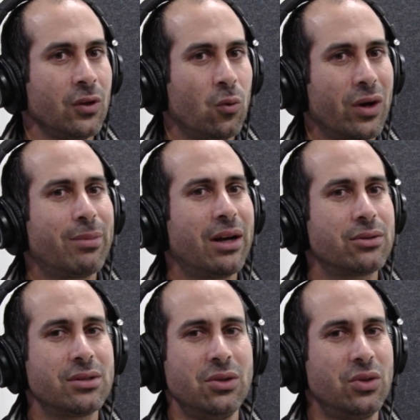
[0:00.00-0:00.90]
what
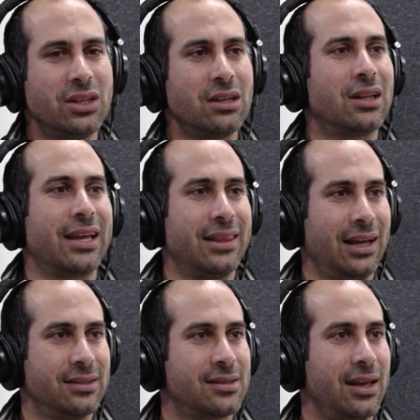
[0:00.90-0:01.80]
about you didn't like
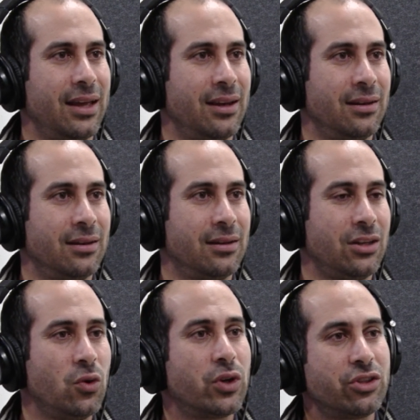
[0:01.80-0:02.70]
that and
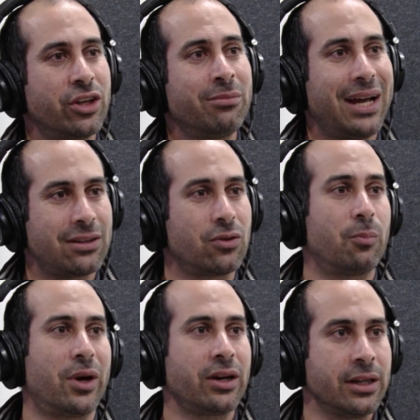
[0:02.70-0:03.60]
you return back to the
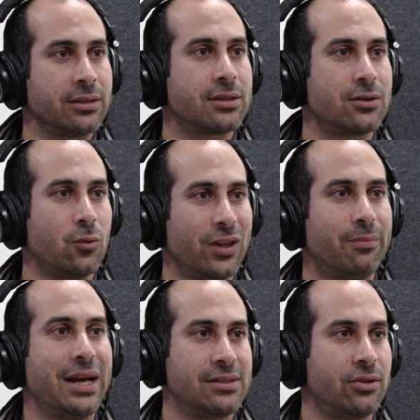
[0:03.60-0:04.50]
market with
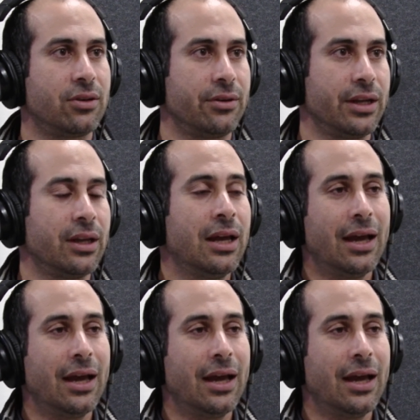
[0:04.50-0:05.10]
a master degree?